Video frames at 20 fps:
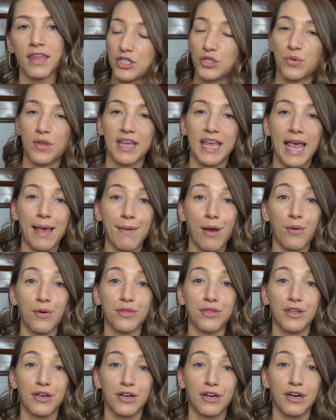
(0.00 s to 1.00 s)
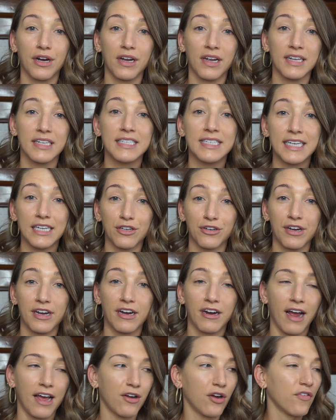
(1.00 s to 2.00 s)
So when they came out with their concealer
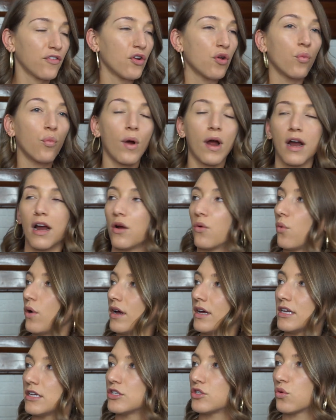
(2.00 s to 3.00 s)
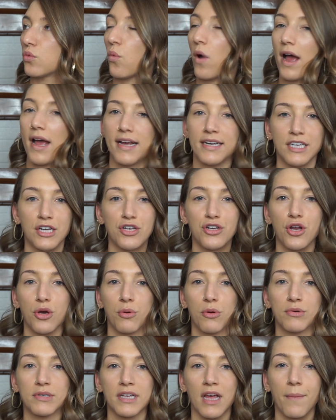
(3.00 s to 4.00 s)
here, I don't even know where I was or why I didn't
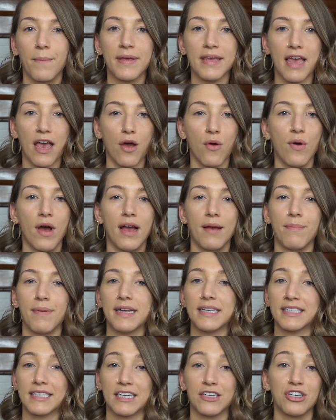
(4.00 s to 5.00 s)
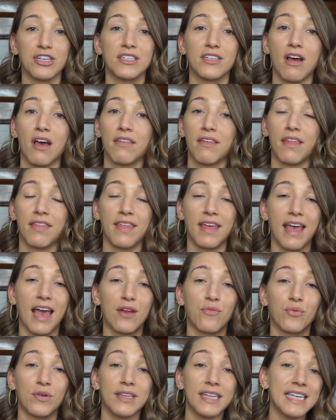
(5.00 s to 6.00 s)
know it was coming out. I basically just saw that they
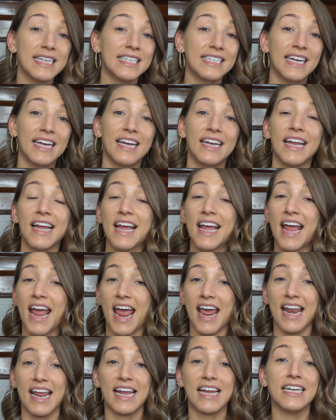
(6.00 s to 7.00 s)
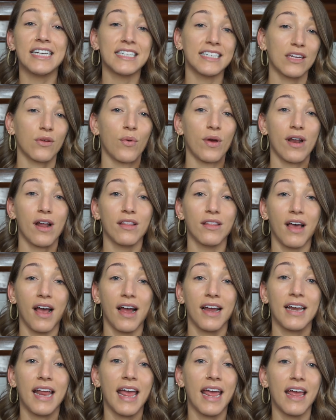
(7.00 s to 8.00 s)
had released it and I instantly went
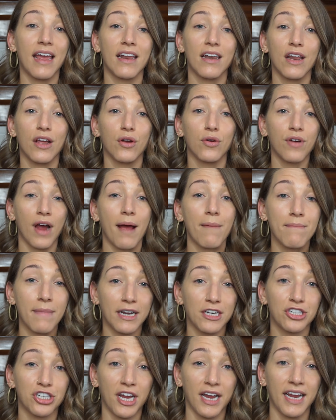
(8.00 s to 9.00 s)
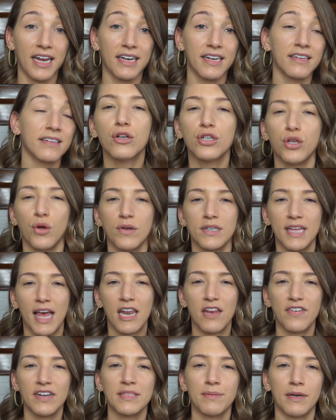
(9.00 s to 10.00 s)
online and grabbed my shade. So I was
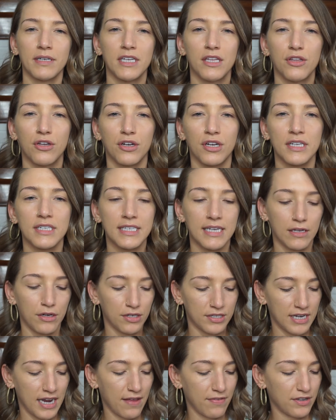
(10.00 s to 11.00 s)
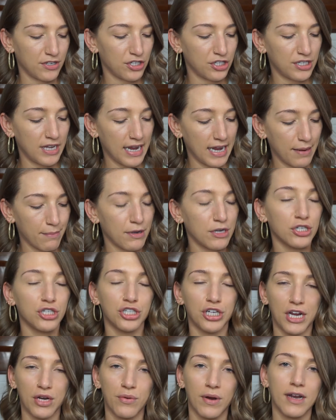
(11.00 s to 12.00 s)
kind of expecting their concealers to have the same
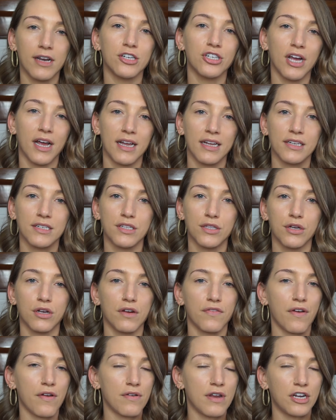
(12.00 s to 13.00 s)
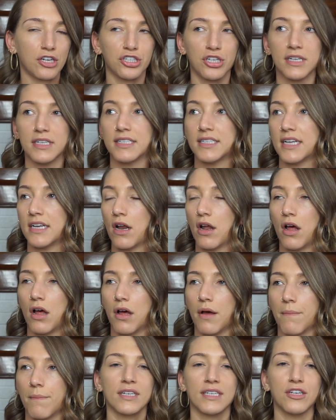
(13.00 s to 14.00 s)
shade range as their foundations and
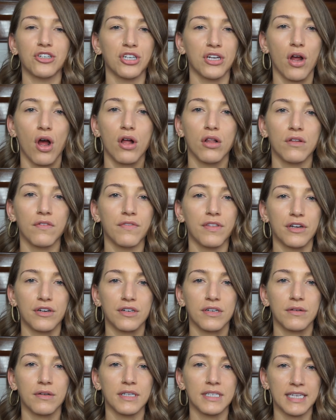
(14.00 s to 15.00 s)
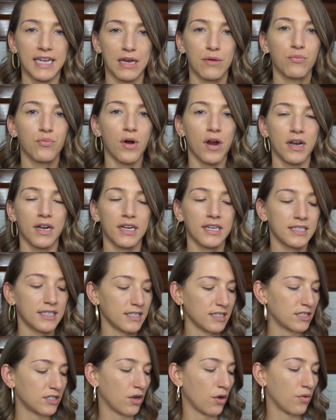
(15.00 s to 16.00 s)
essentially all of their skin
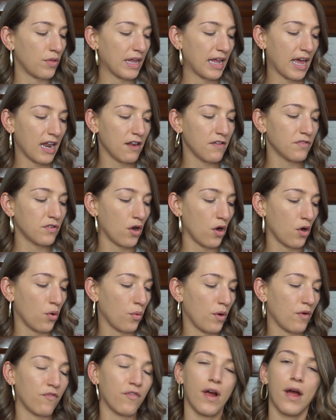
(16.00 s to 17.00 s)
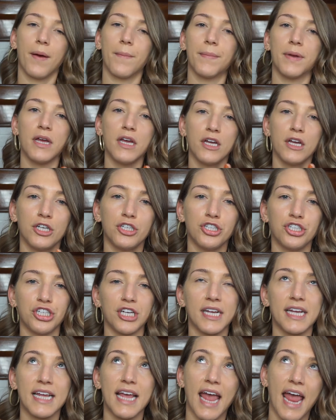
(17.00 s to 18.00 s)
products. So they kind of go from
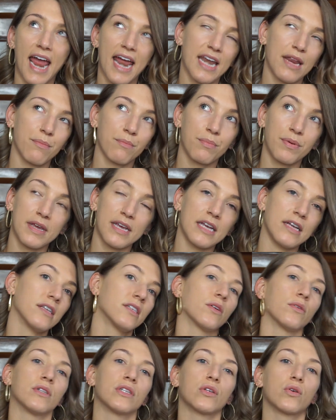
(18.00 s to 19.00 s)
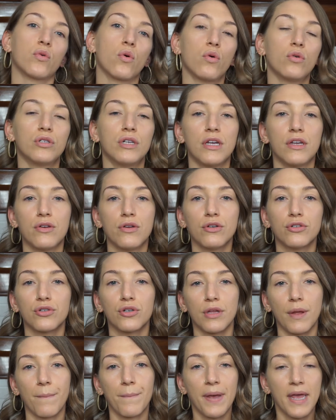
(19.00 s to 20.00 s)
G, N, and P. So it's golden,
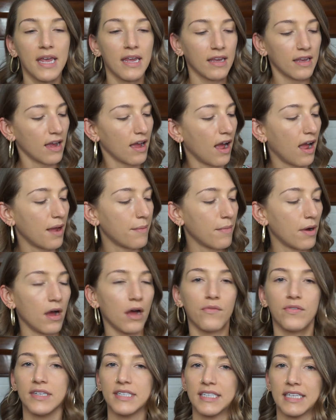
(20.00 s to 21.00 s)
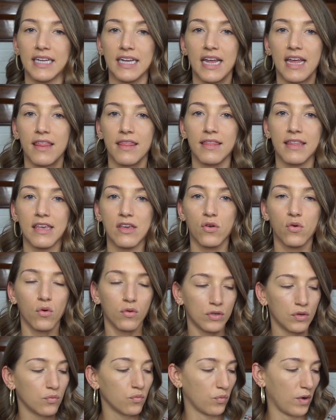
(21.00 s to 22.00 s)
neutral, and pink. I'm obviously in the
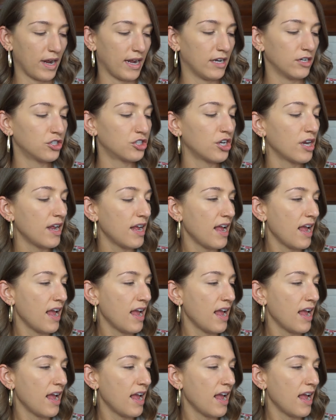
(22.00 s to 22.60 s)
golden range.